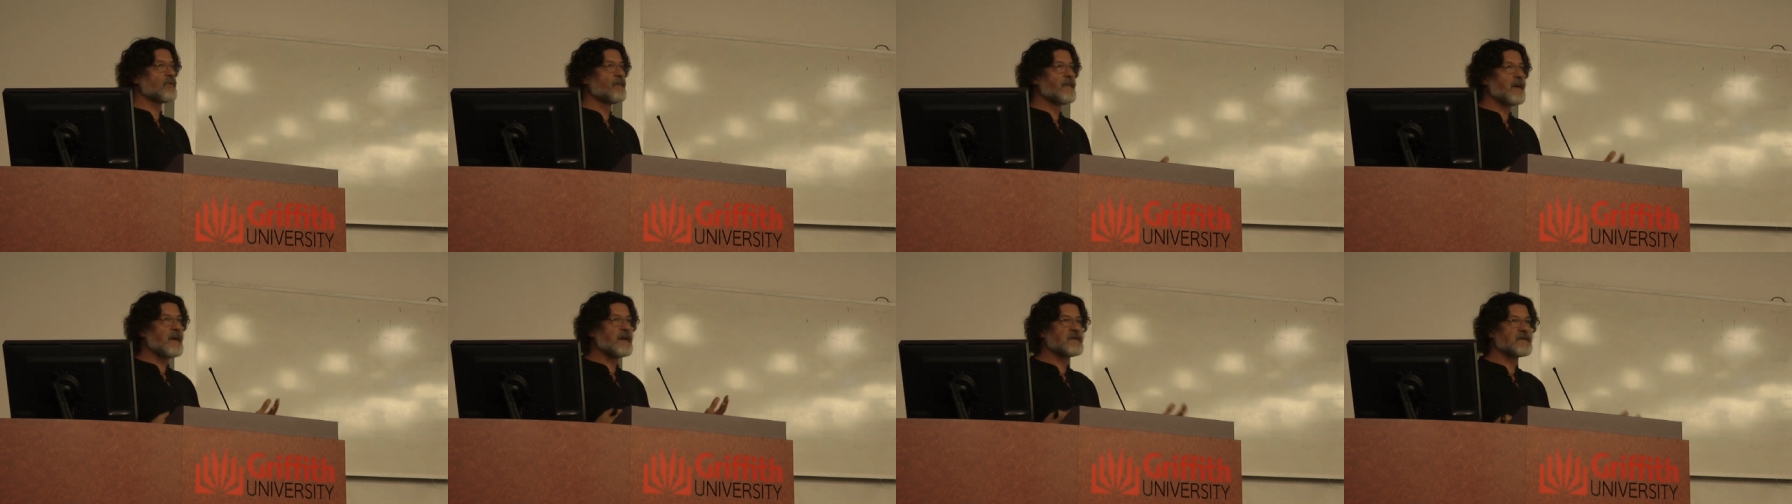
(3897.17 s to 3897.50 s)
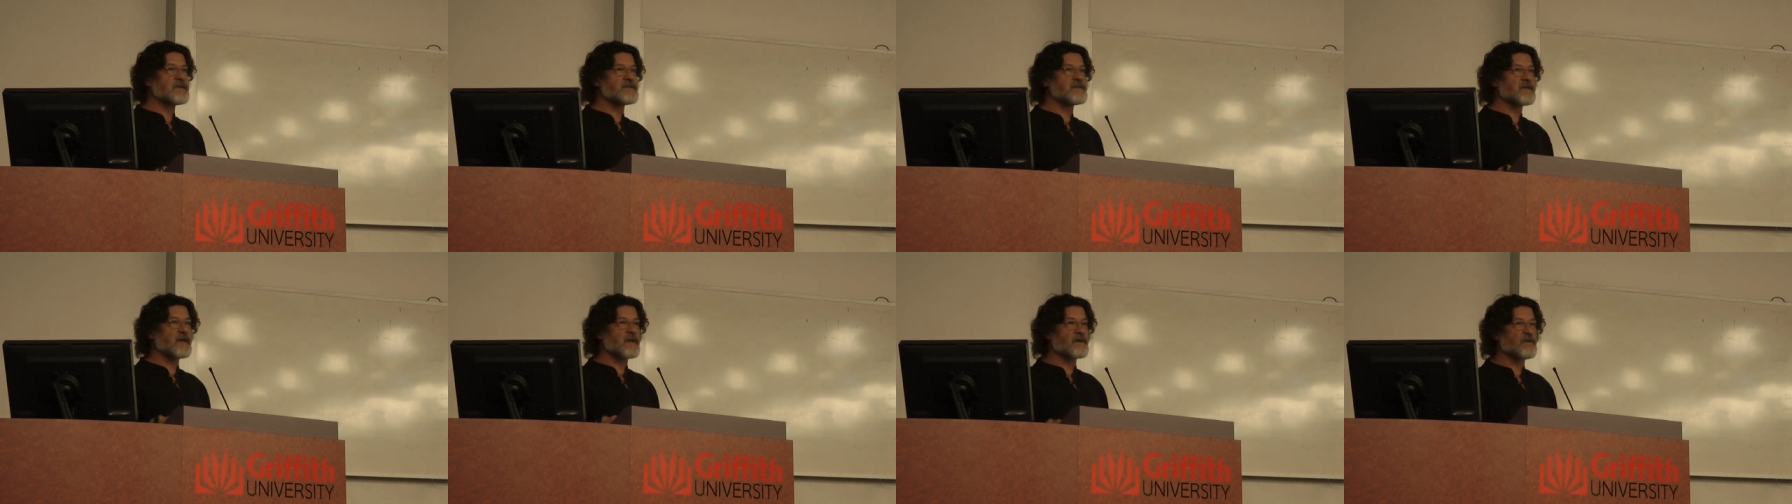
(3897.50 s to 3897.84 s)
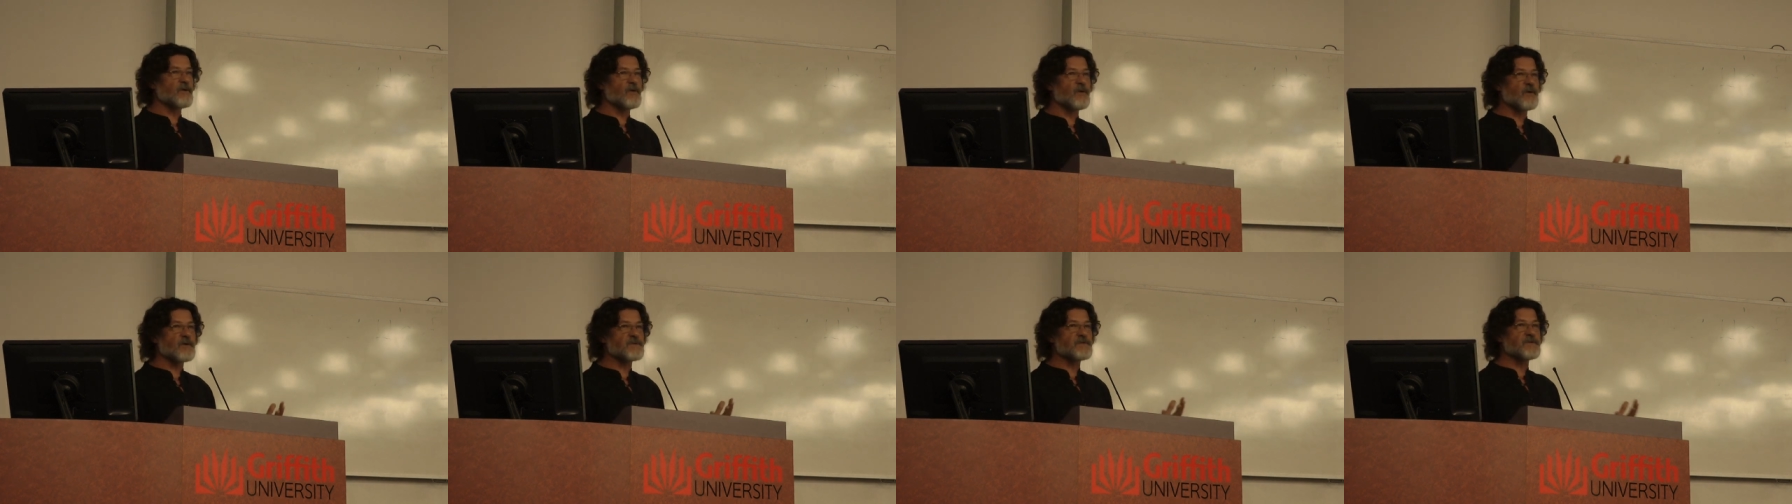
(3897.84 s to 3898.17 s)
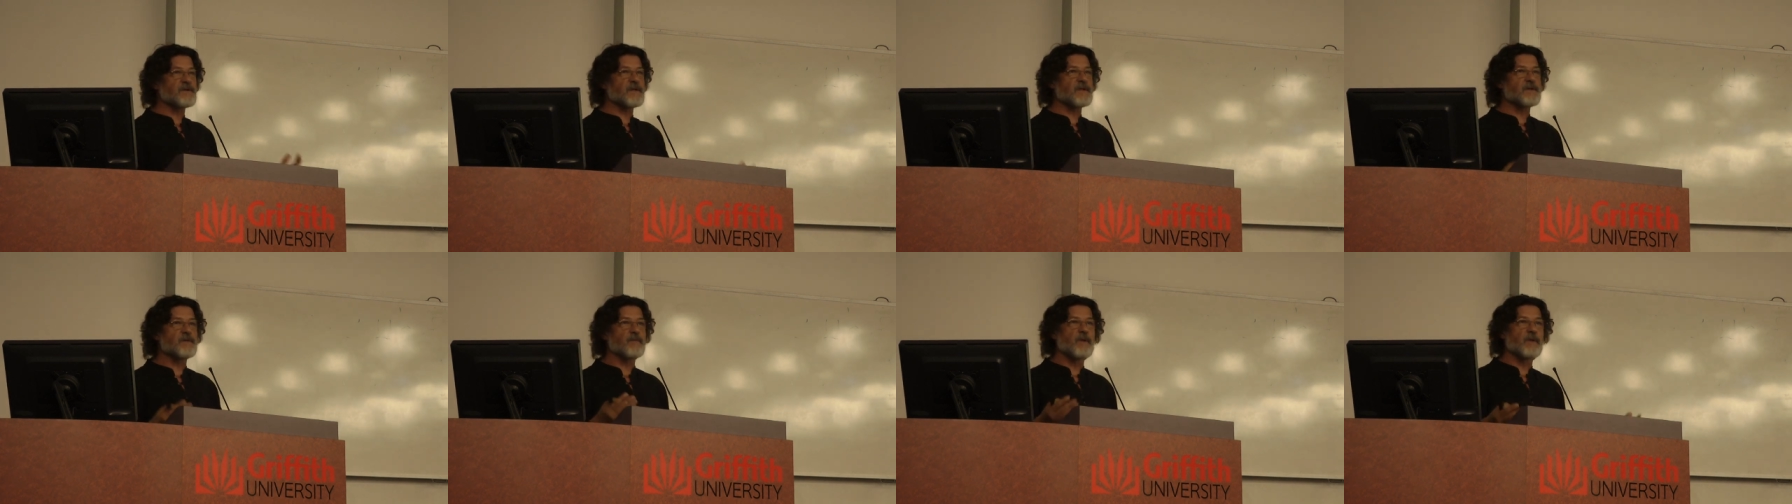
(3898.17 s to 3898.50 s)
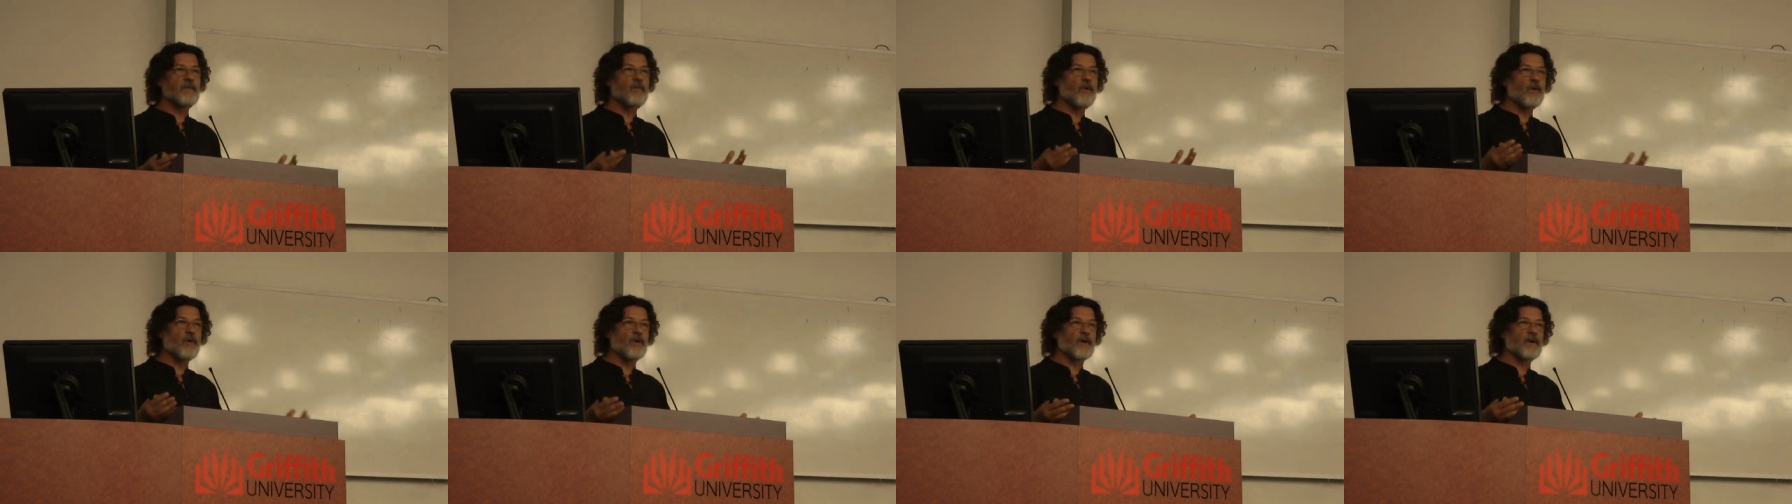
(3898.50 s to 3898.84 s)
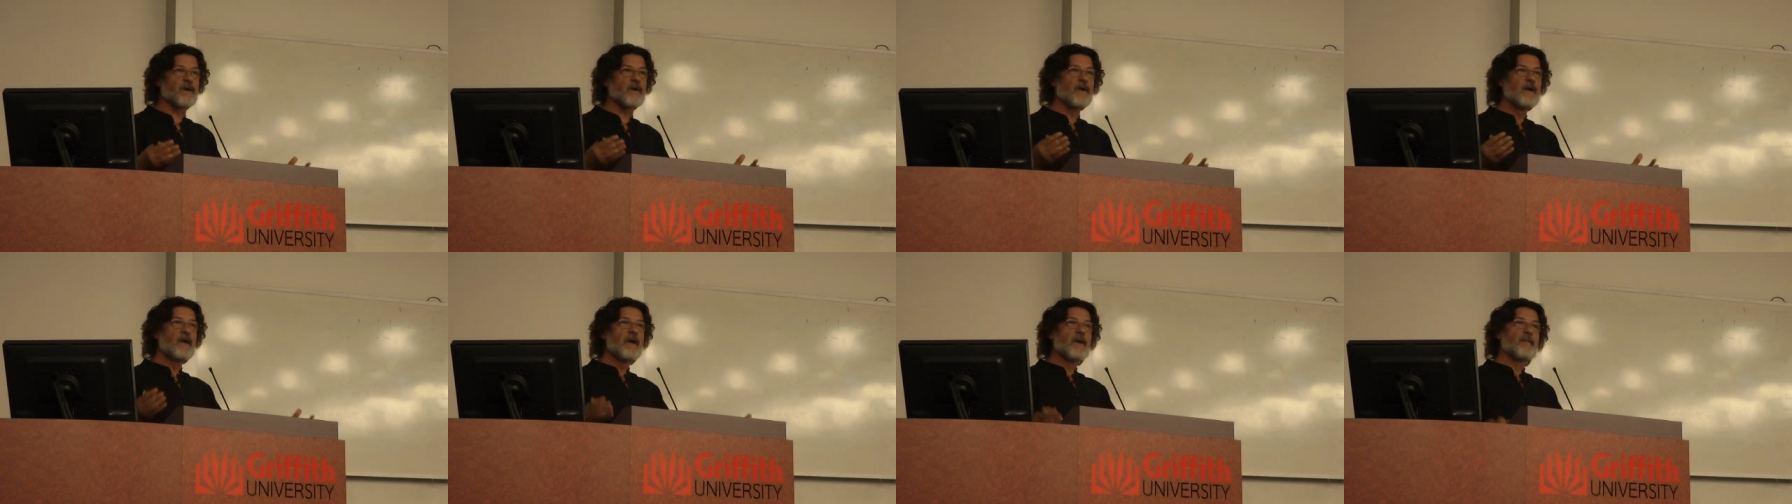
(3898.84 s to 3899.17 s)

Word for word: to make this technology that will work.